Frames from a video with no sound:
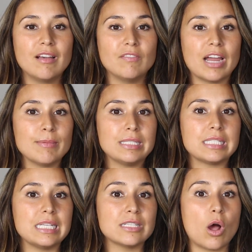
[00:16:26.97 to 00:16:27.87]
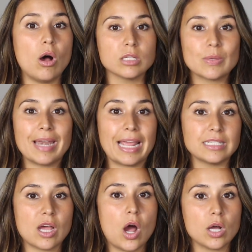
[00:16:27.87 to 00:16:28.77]
Vitamin C is also an
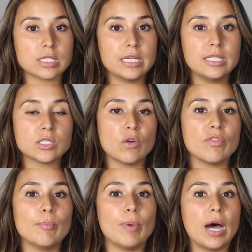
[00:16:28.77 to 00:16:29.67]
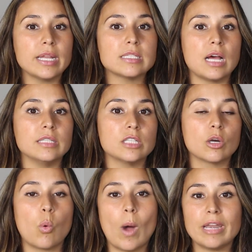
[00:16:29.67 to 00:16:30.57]
antioxidant. So if the body's under
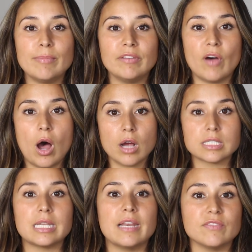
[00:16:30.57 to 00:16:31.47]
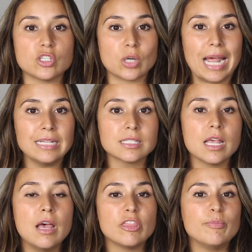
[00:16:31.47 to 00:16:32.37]
quite a bit of oxidative stress,
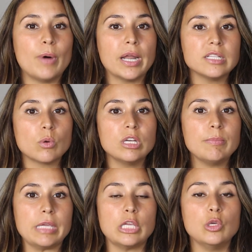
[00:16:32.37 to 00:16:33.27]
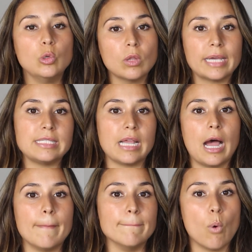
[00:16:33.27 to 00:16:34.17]
the body's going to be utilizing
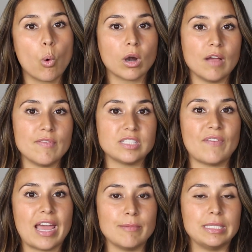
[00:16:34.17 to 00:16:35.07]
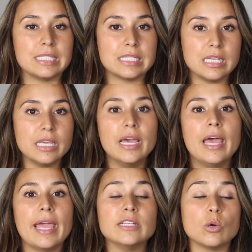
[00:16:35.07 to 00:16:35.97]
up more of this vitamin C
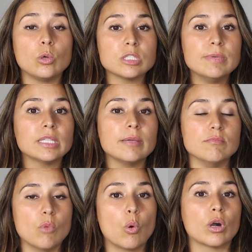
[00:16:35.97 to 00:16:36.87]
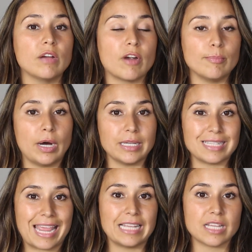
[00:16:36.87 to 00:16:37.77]
and ultimately more of our body's
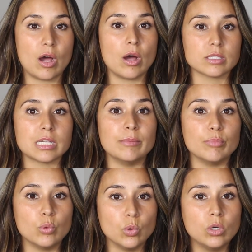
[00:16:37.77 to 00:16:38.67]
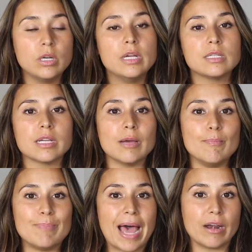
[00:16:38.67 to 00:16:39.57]
antioxidant pool to
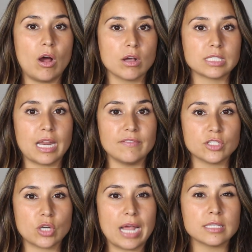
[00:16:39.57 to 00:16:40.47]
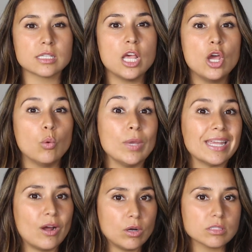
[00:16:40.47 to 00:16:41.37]
combat oxidative stress. We
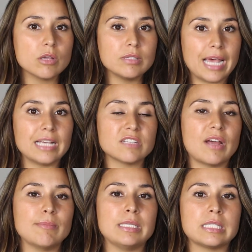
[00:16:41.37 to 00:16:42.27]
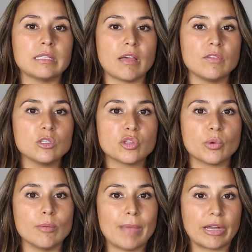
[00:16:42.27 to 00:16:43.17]
can also test vitamin C levels
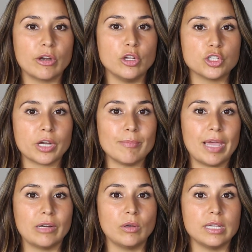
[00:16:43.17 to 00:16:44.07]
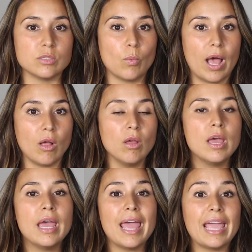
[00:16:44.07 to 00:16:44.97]
through a micronutrient panel as well.
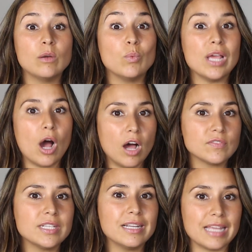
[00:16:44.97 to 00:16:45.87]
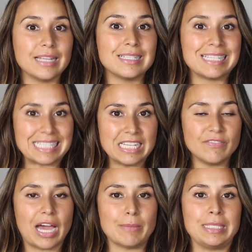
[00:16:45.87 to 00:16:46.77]
And we often, again, see
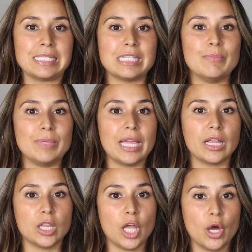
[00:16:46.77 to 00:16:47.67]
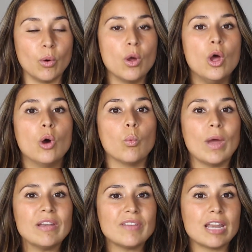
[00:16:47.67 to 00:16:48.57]
vitamin C being low.
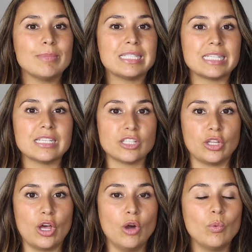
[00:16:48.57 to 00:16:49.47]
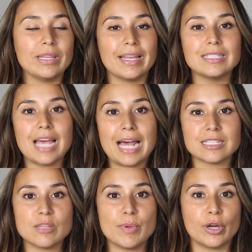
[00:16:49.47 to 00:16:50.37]
When vitamin C is low, we like to
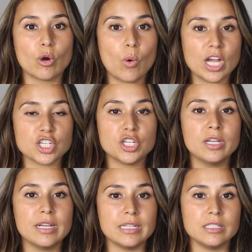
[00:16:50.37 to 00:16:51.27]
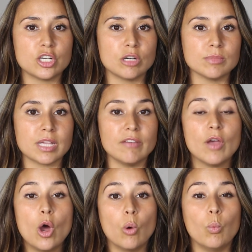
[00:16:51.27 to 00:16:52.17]
ask the bigger question in terms of
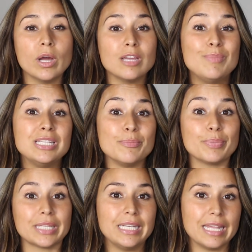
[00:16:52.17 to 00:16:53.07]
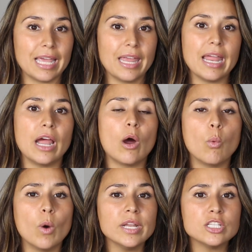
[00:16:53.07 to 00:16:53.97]
what could be depleting it.
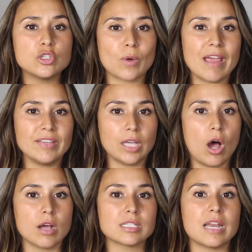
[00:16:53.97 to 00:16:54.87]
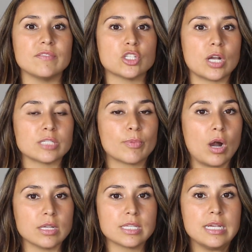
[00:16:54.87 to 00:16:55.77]
What is driving the oxidative stress
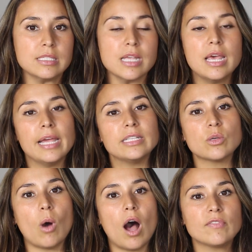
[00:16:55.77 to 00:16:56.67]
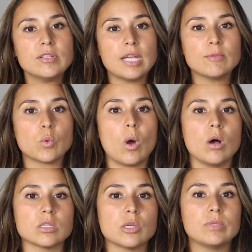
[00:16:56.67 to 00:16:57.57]
process? And so oftentimes we'll
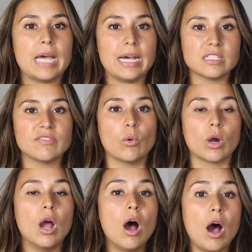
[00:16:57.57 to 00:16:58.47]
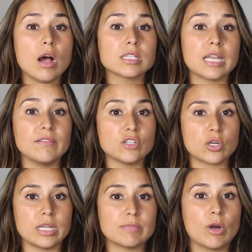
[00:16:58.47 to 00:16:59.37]
also test for oxidative
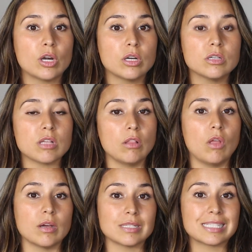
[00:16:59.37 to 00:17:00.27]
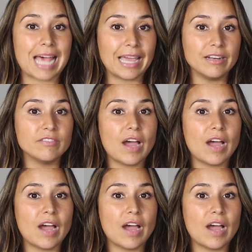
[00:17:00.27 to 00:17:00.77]
stress markers alongside of